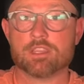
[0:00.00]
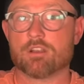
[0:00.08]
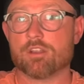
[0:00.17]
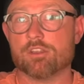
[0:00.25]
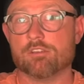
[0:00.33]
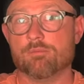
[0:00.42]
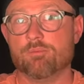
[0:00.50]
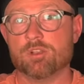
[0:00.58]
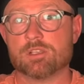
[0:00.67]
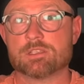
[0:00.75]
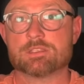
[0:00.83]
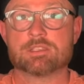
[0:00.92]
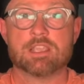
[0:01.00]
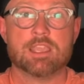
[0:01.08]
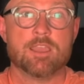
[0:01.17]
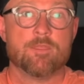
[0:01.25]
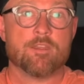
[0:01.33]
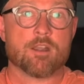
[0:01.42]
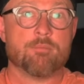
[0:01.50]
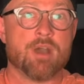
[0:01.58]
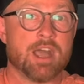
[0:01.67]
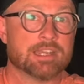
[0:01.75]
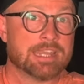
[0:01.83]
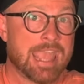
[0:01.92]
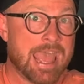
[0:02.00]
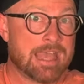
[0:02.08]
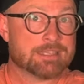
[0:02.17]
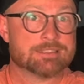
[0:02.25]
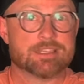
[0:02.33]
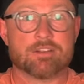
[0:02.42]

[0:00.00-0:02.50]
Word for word: There are new books, there are podcasts,